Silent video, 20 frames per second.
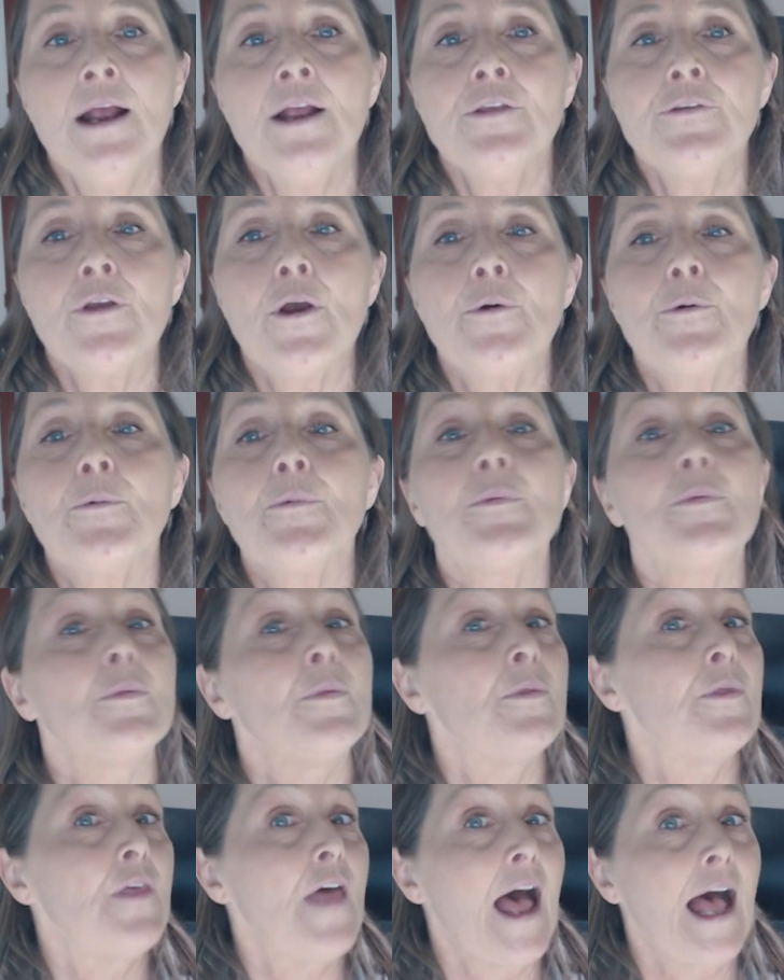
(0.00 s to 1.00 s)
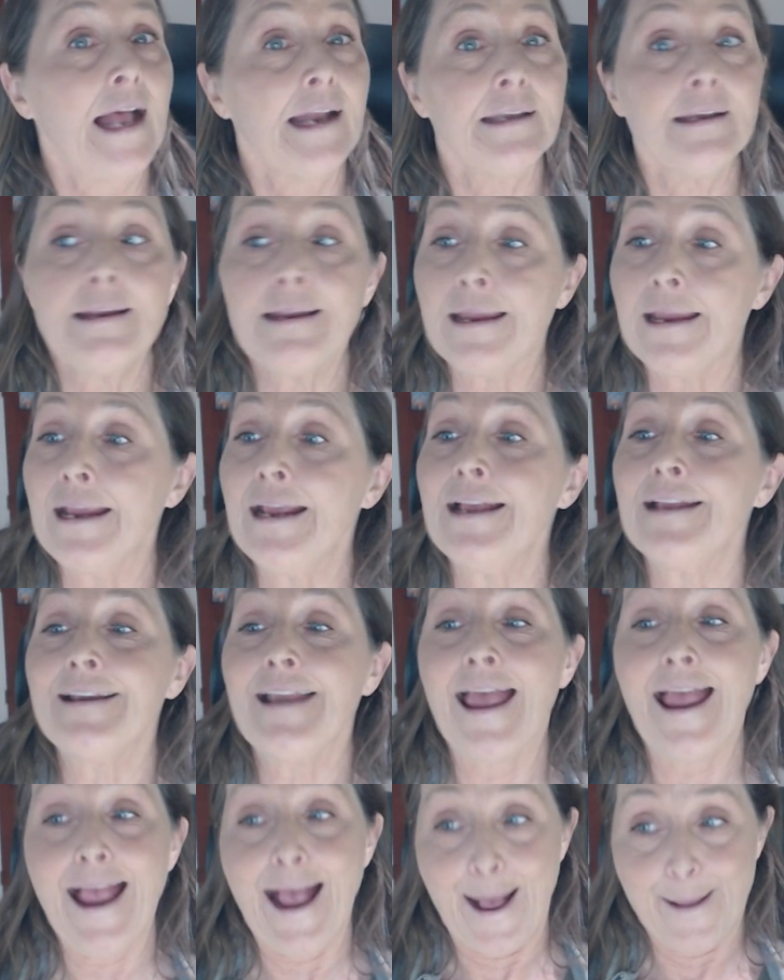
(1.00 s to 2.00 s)
So that can
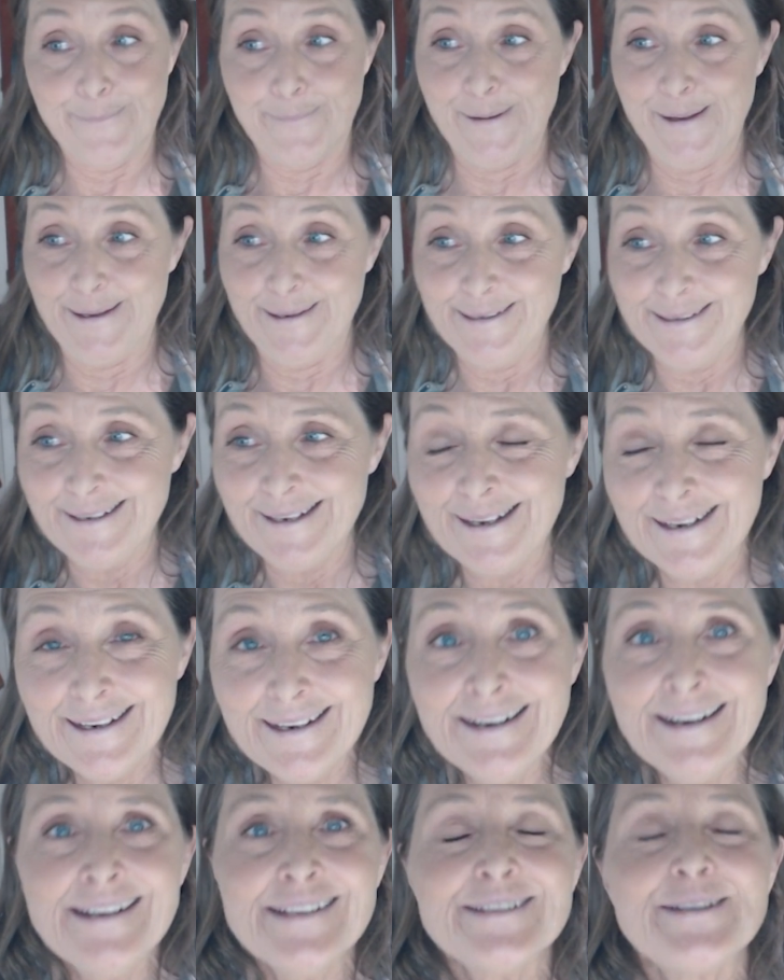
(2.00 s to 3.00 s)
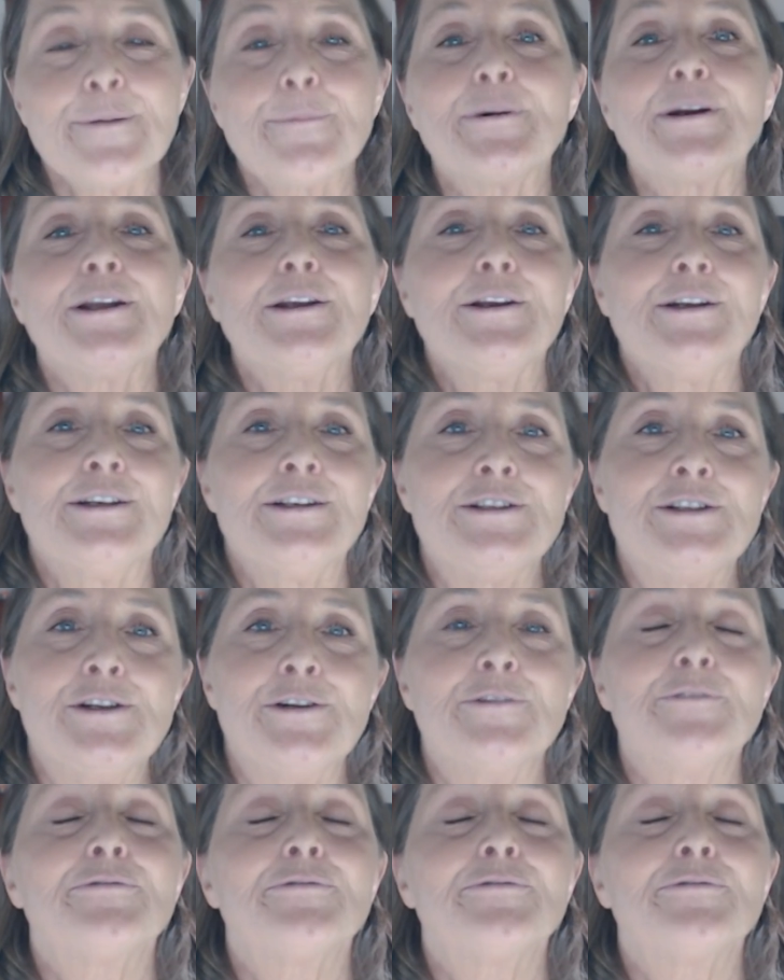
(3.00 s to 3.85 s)
happen. So what are you going to do?